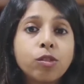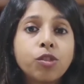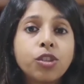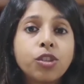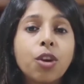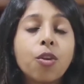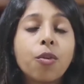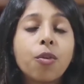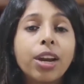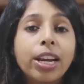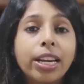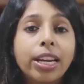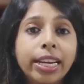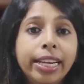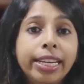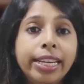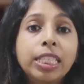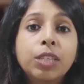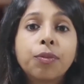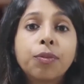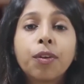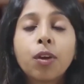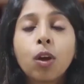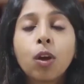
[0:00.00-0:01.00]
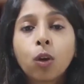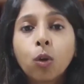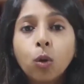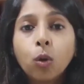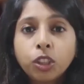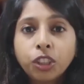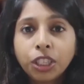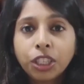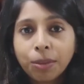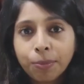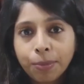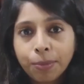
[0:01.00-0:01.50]
to generate leads for your
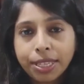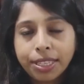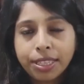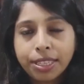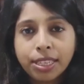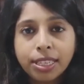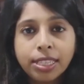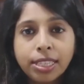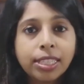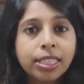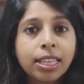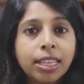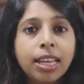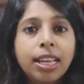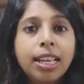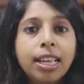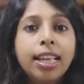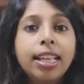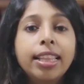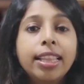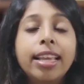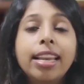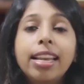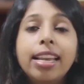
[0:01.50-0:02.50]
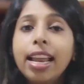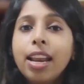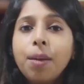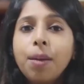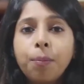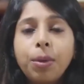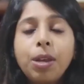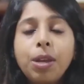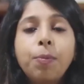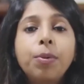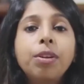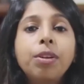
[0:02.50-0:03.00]
coaching business, then
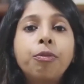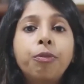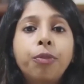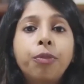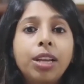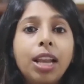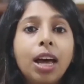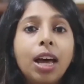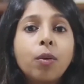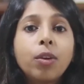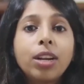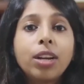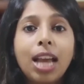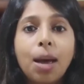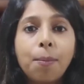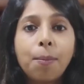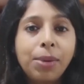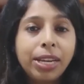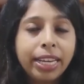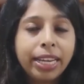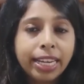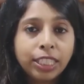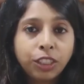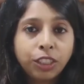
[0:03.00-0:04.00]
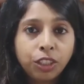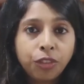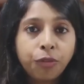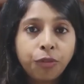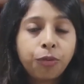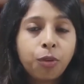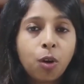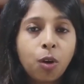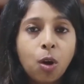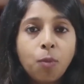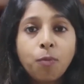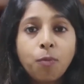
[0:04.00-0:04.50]
let people fill out an application
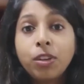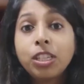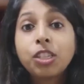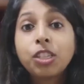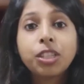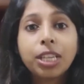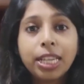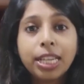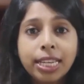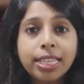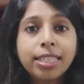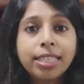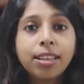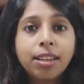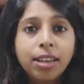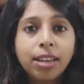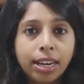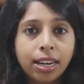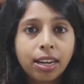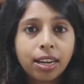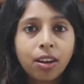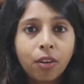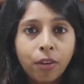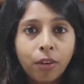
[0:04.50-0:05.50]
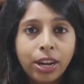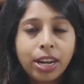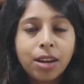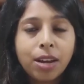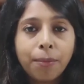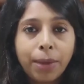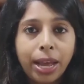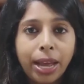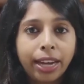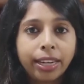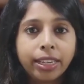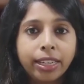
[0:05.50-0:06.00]
form, which is the
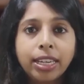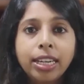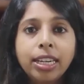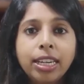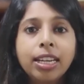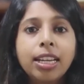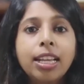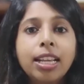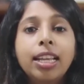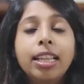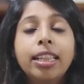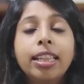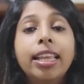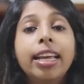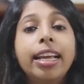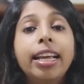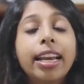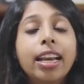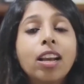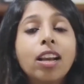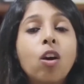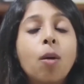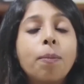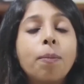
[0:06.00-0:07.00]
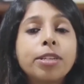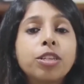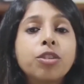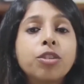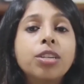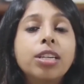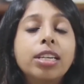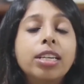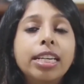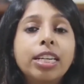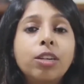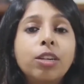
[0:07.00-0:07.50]
reader magnet. They get an
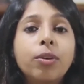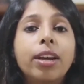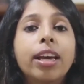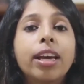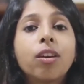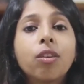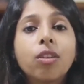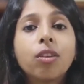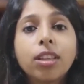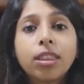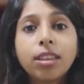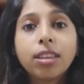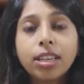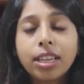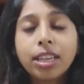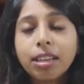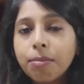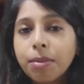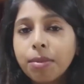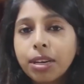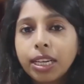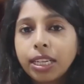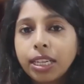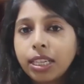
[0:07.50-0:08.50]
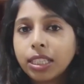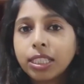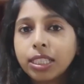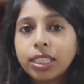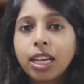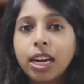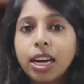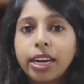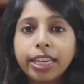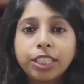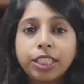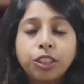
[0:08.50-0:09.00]
opportunity to get on a 30 minute
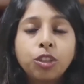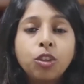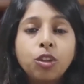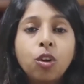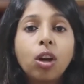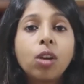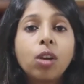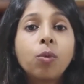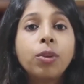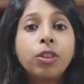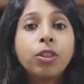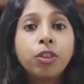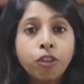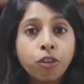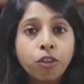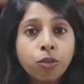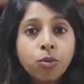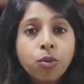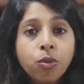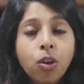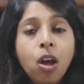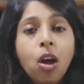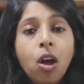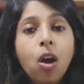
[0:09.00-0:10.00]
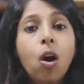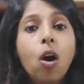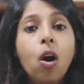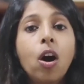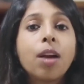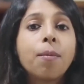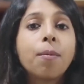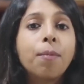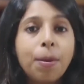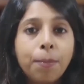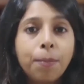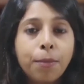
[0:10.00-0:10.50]
consultation call with you
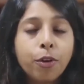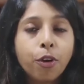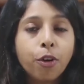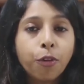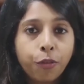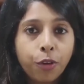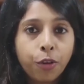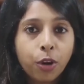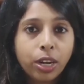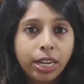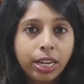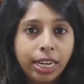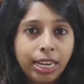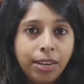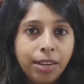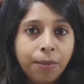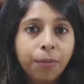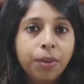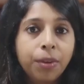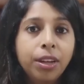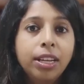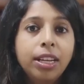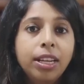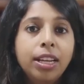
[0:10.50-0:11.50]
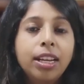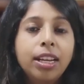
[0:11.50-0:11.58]
or a member of your team.